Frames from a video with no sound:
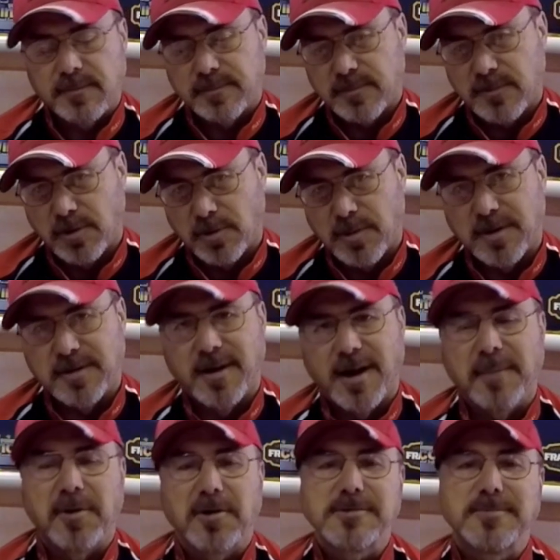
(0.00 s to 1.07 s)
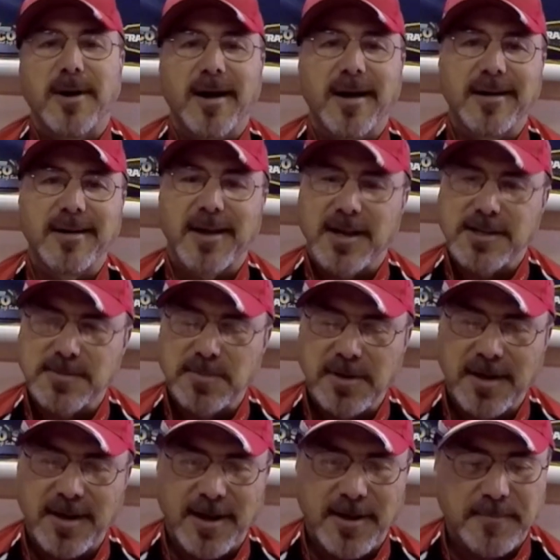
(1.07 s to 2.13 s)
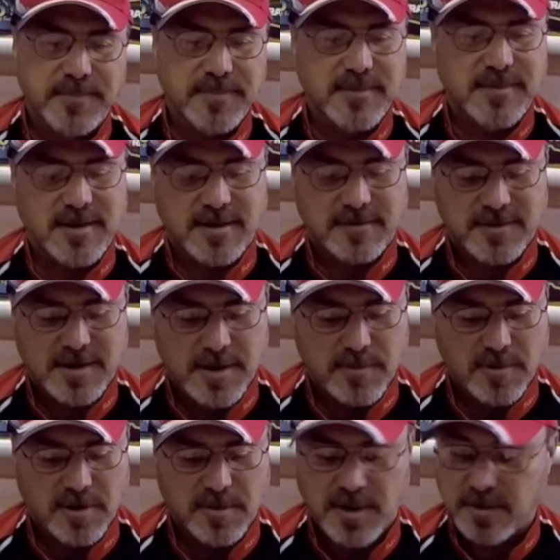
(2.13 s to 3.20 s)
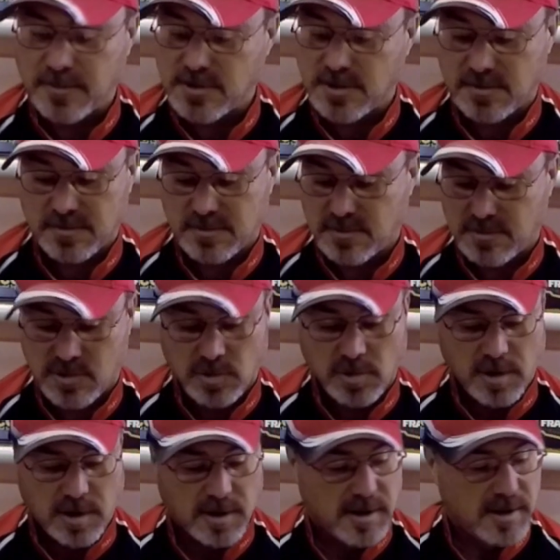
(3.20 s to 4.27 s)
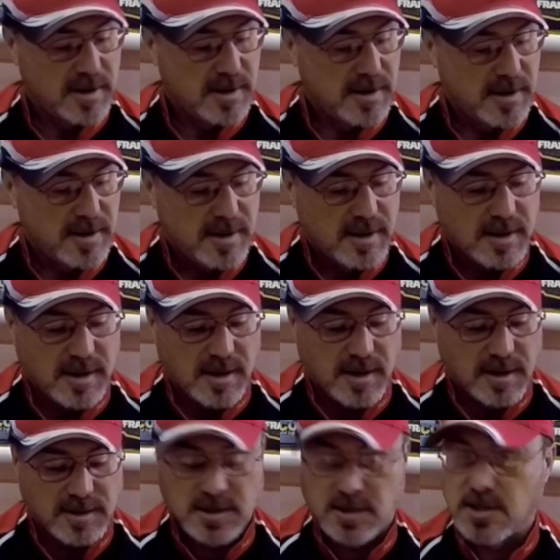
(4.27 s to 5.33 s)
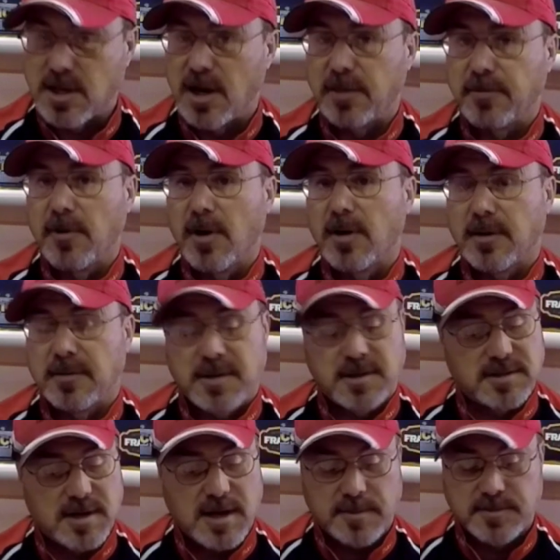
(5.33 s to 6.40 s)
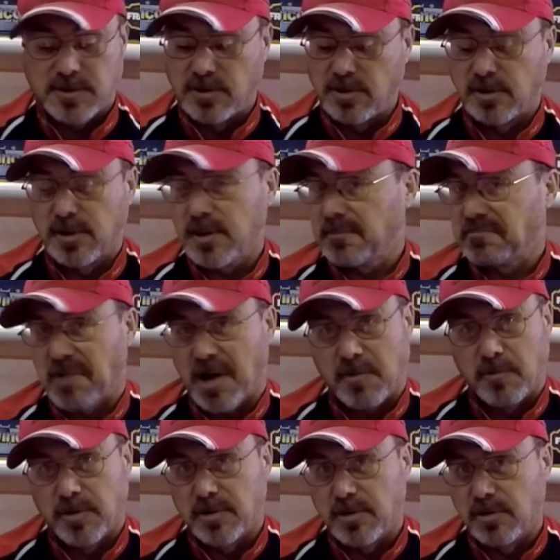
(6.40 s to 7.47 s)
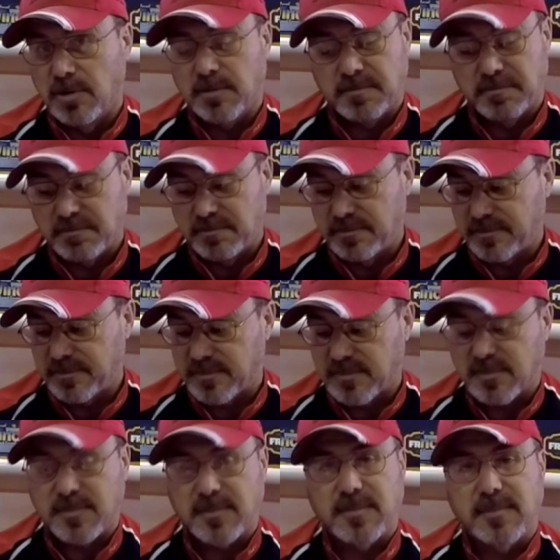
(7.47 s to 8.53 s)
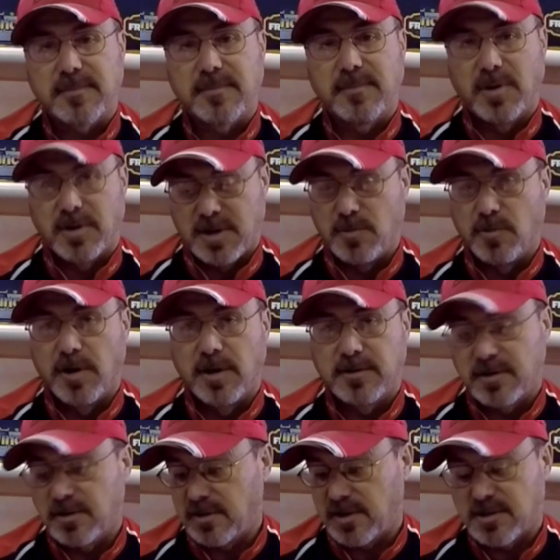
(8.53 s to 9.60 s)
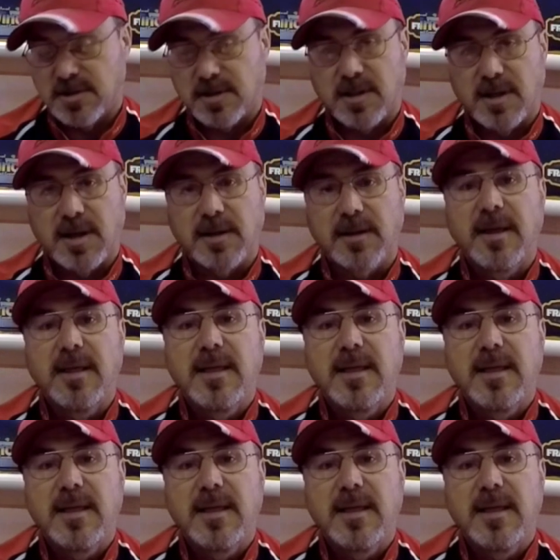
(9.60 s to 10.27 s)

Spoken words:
A little bit of time goes by and he asked me again, do you have a topwater bait? I said, sure. He says, can I throw it? I said, absolutely. I wouldn't do it, but he wanted to. He's the client.